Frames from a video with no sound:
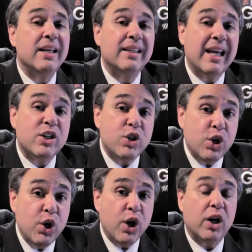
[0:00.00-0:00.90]
that
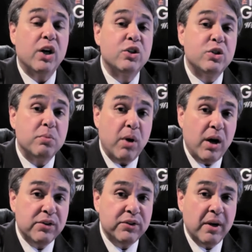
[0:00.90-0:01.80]
took a
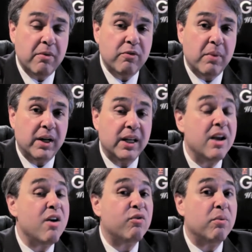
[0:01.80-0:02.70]
small sum of money
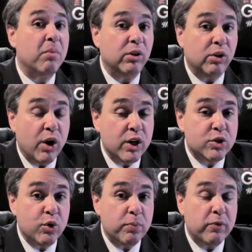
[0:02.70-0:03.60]
from a large
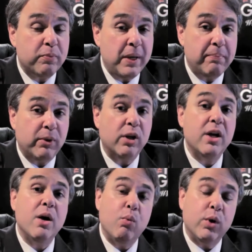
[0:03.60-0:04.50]
group of people.
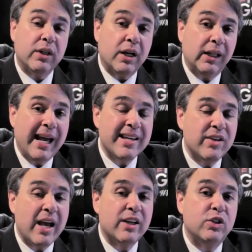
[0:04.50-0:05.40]
What the class
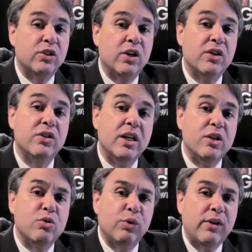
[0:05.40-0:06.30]
action does
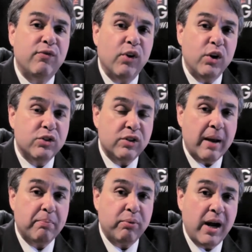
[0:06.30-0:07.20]
is reverse
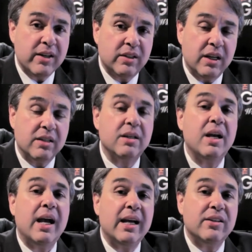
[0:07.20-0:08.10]
that process
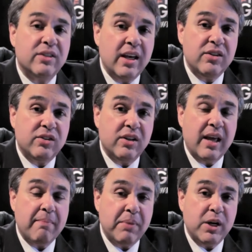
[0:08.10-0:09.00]
and says to
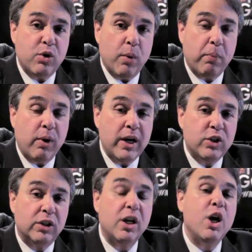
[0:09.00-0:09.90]
that big
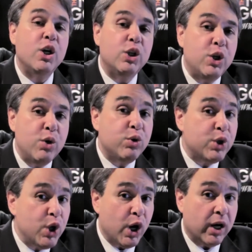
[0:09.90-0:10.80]
corporation, you
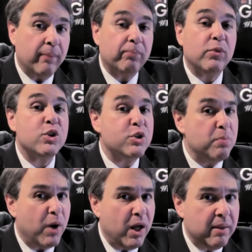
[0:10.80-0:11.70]
took
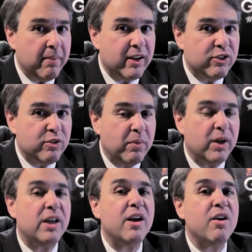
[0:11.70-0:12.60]
small amounts of
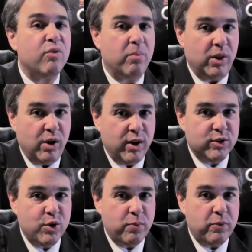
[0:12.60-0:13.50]
money from a large
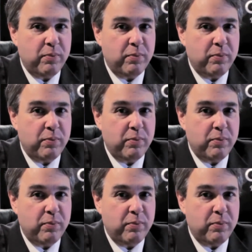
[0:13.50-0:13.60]
group of